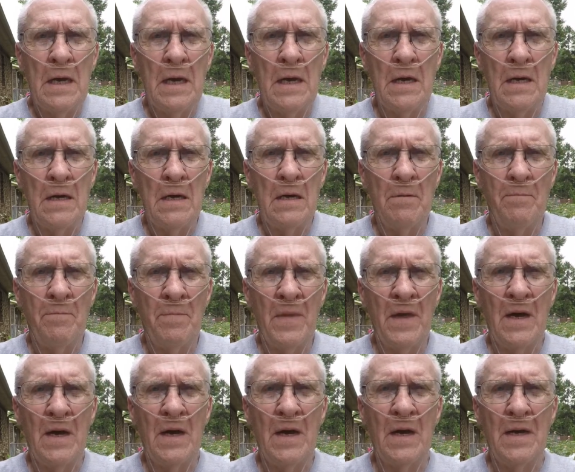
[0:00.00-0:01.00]

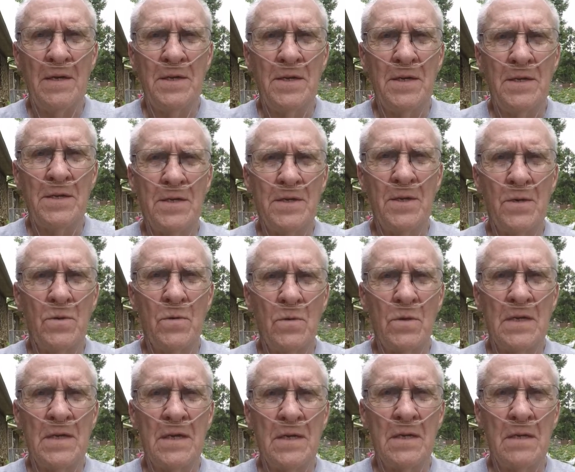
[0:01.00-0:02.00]
I just
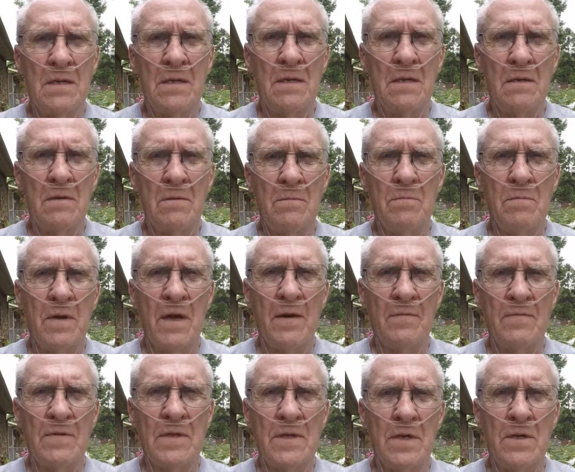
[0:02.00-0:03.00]
don't.
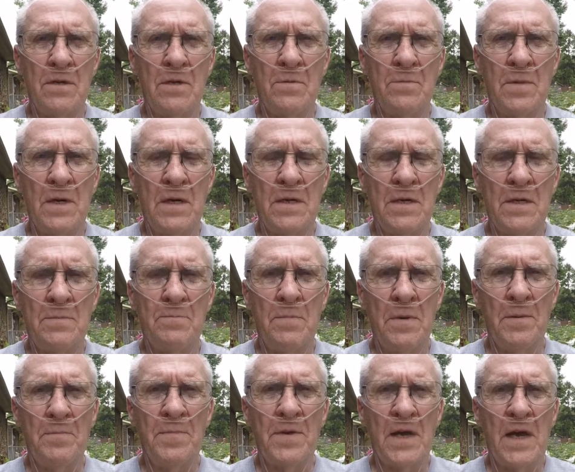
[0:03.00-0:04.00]
Excuse me. I just
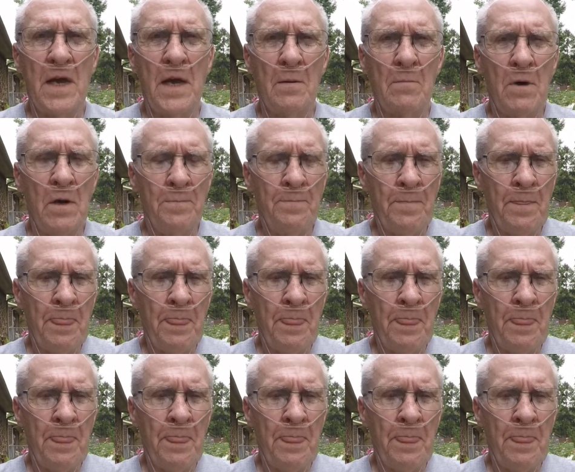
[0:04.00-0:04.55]
bumped the camera.